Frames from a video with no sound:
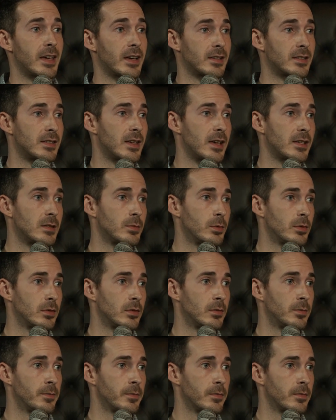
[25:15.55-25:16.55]

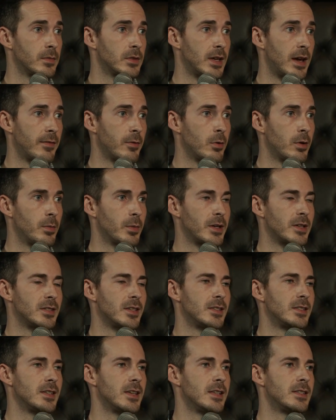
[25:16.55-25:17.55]
accessible to everyone because
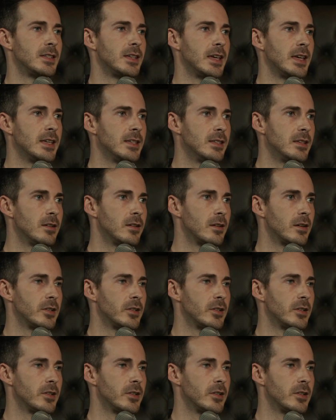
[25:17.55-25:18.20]
it's easier.